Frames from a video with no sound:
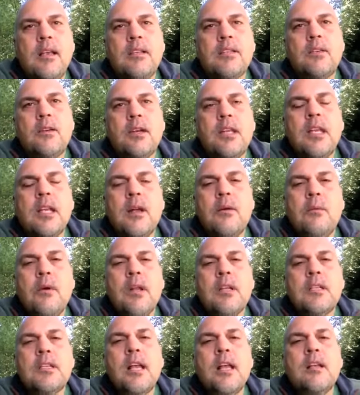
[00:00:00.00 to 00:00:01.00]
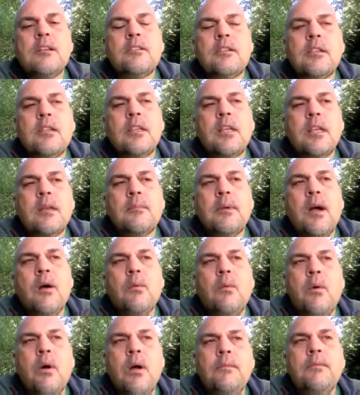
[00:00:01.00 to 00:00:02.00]
So, again, I want to challenge you to think
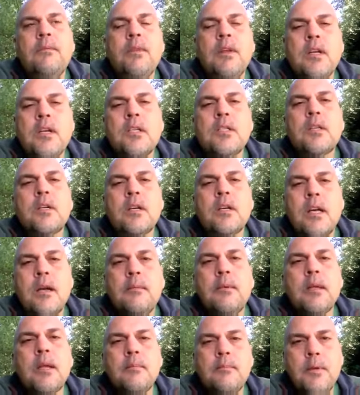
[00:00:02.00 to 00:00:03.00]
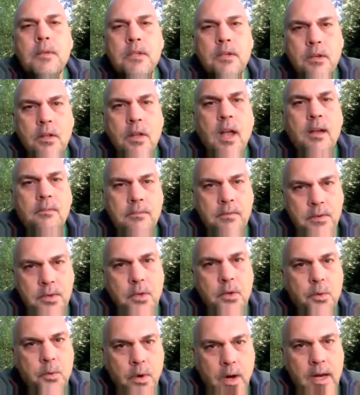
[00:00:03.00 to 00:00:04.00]
about what fears are coming up in your life for
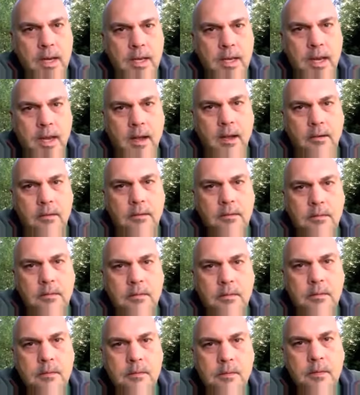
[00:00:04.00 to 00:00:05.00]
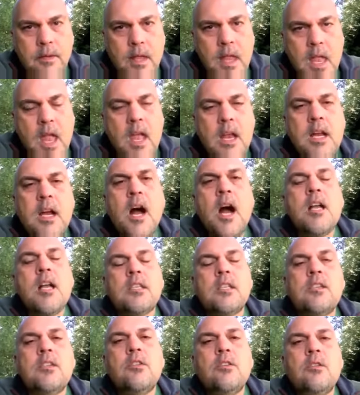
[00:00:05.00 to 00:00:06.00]
you right now,
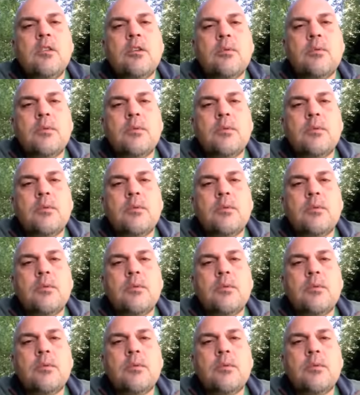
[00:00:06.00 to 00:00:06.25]
causing you to